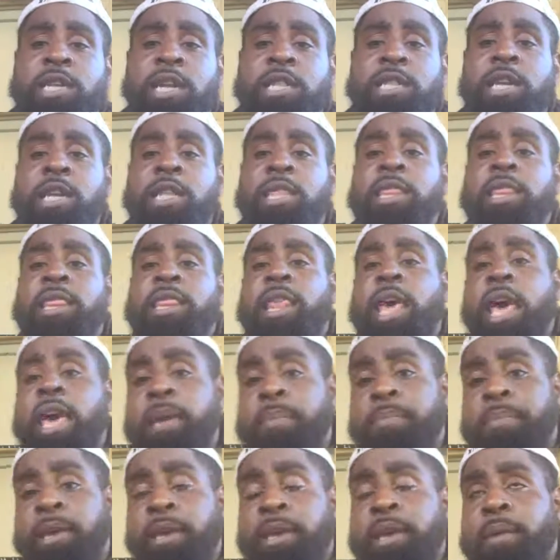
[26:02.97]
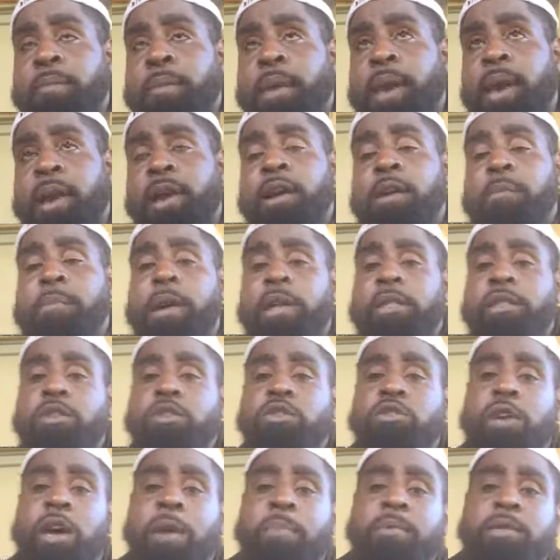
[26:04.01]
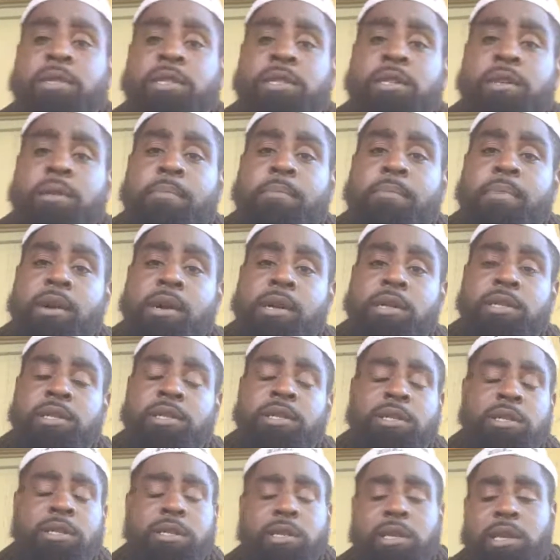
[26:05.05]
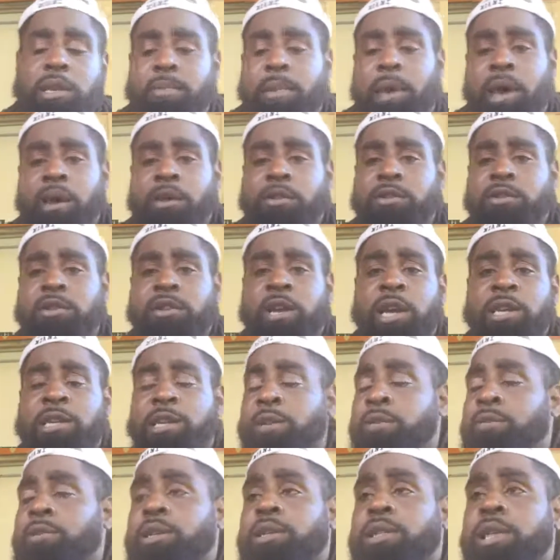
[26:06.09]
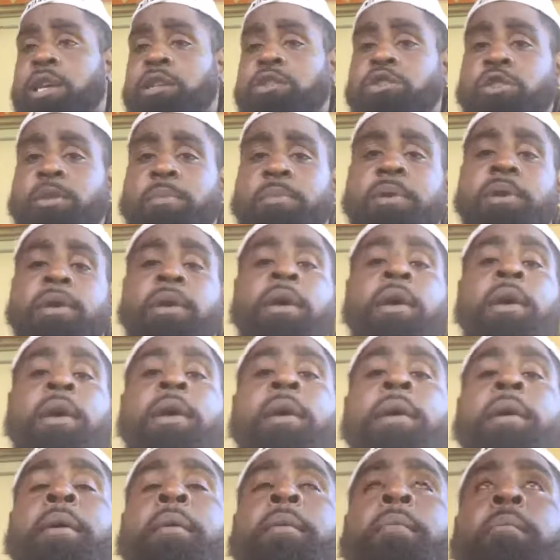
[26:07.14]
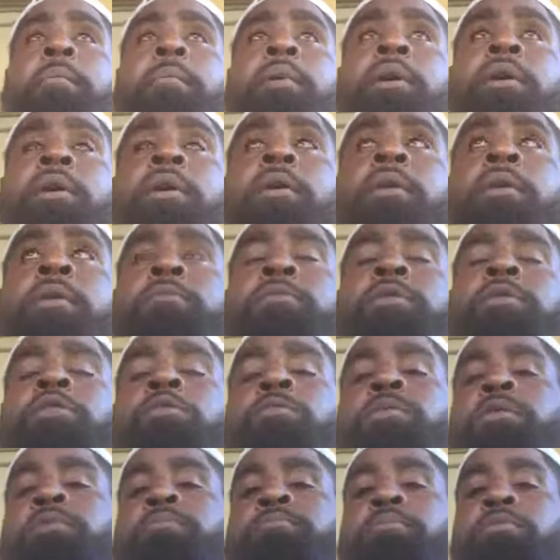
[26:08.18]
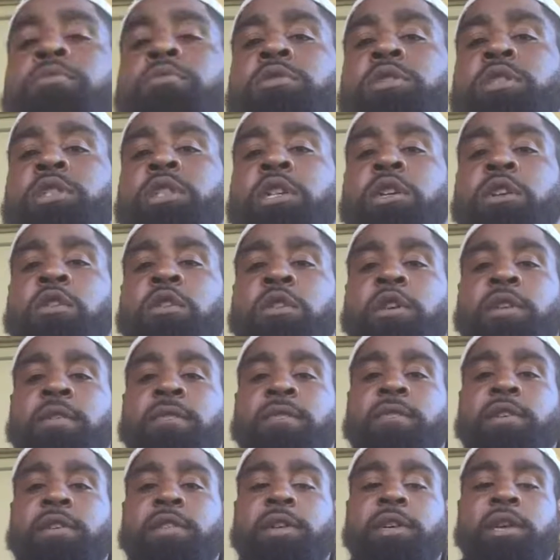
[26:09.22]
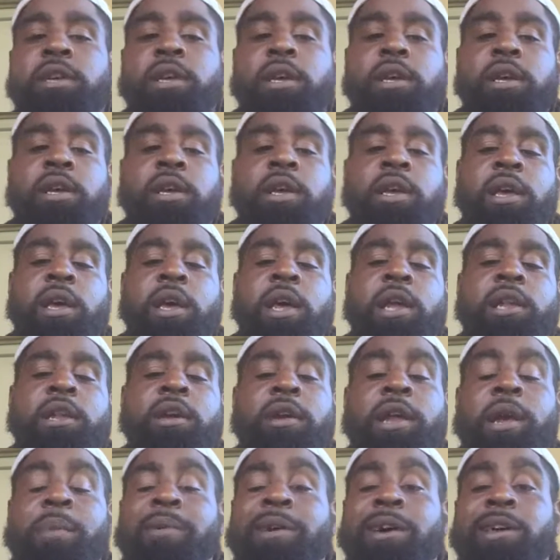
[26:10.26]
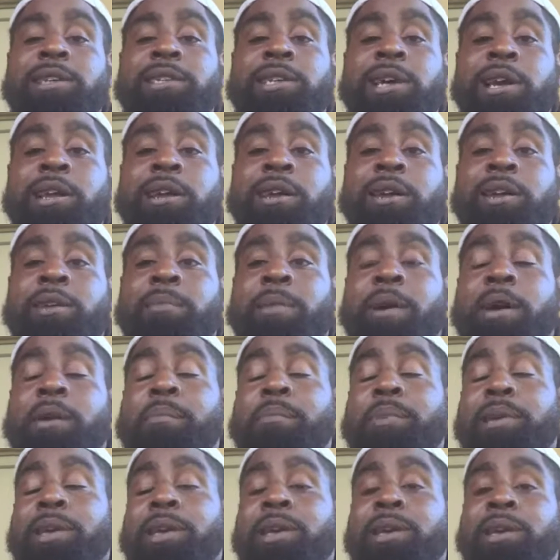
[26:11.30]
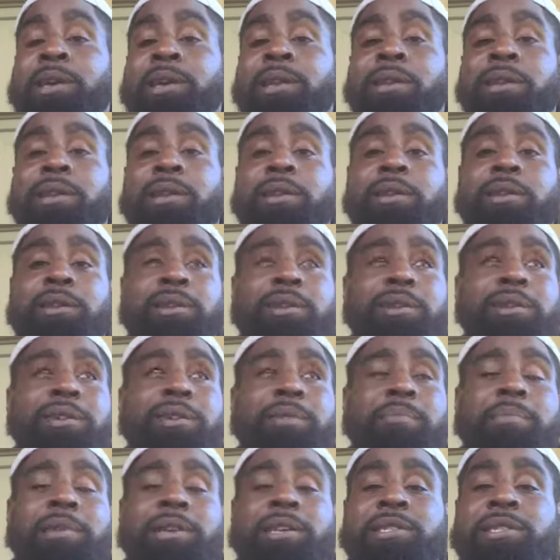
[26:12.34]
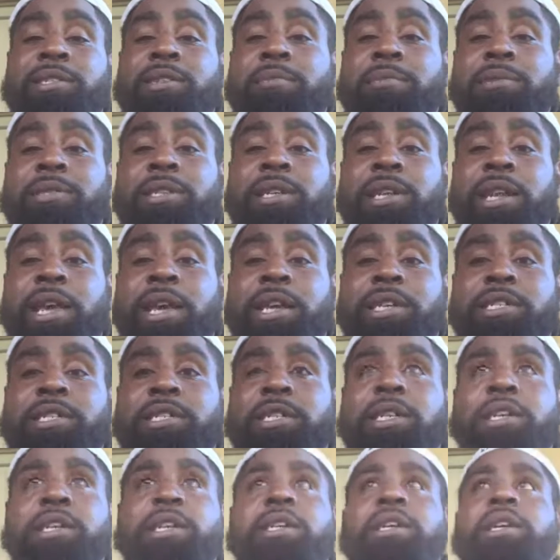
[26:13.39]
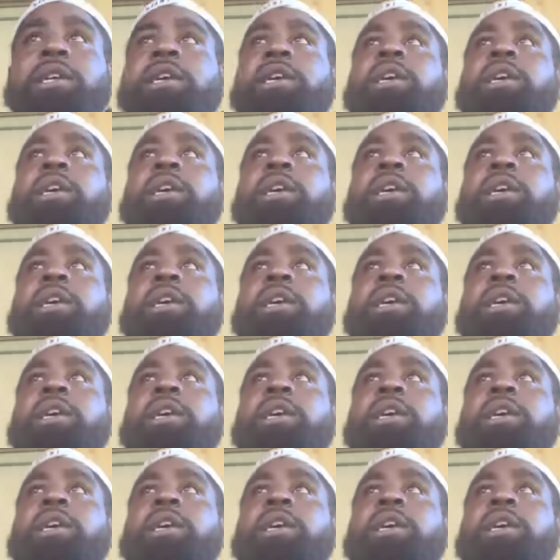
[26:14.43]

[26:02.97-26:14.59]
I think they pick it back up after dropping to the Bucks just to get back on track. So I don't think they tripping. But just too much bullshit going on in Philly. I know they probably tired of hearing about Ben Simmons and that shit.